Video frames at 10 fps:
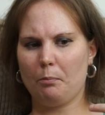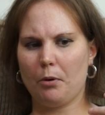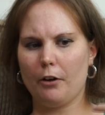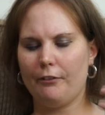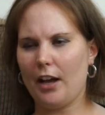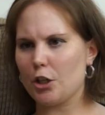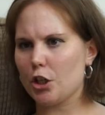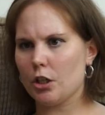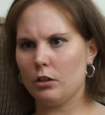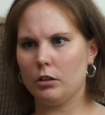
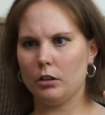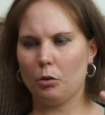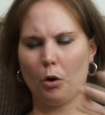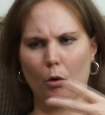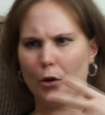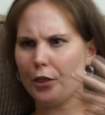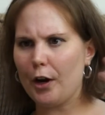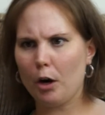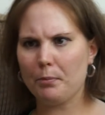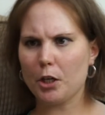professional or
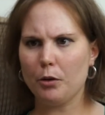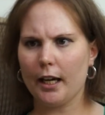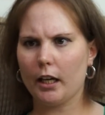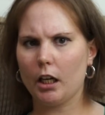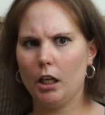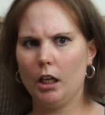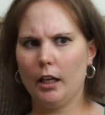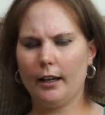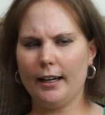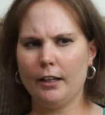therapeutic
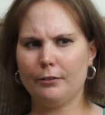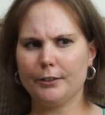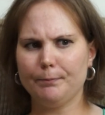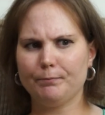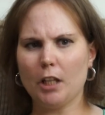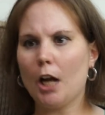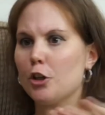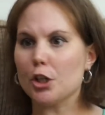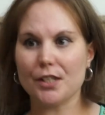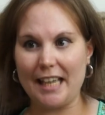kind of
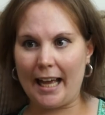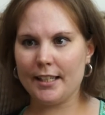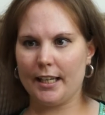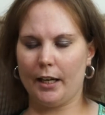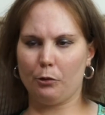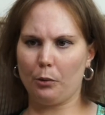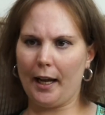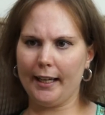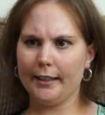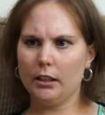understanding,
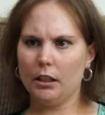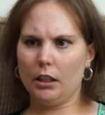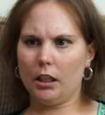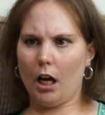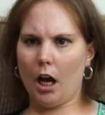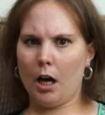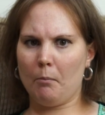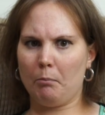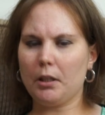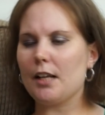right?
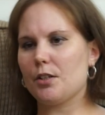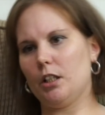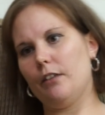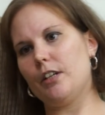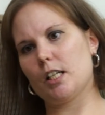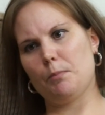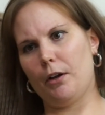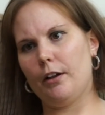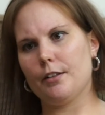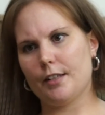Plus the lived
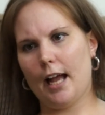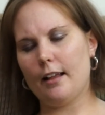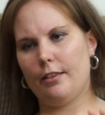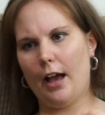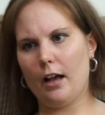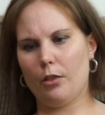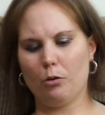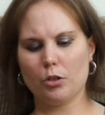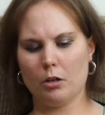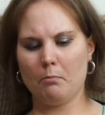experience.
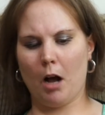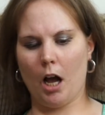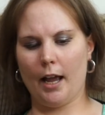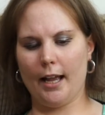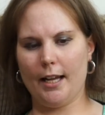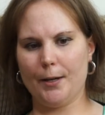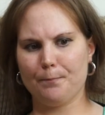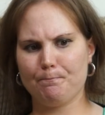Those are my